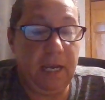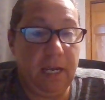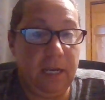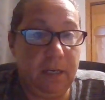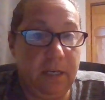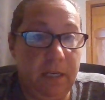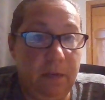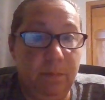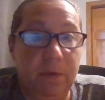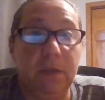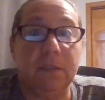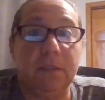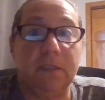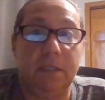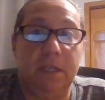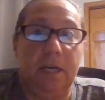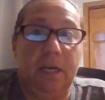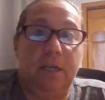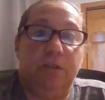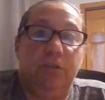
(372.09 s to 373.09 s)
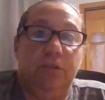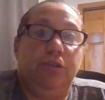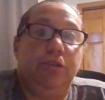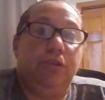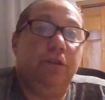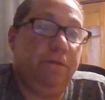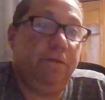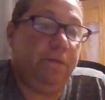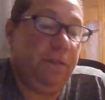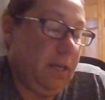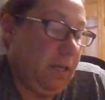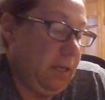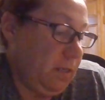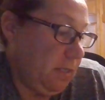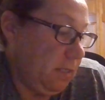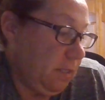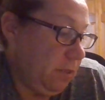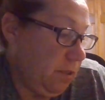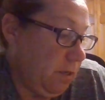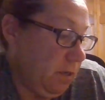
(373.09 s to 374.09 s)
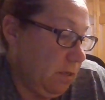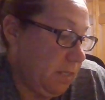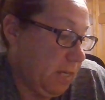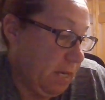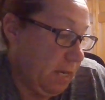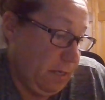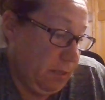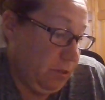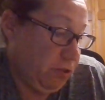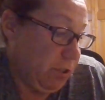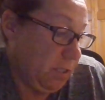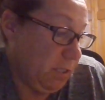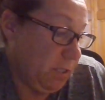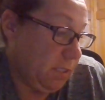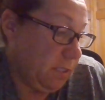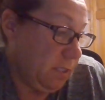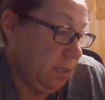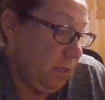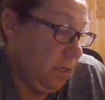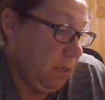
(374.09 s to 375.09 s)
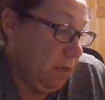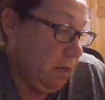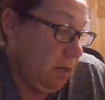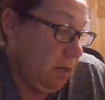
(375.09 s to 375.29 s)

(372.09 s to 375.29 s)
and he built it at 2 feet 10 inches.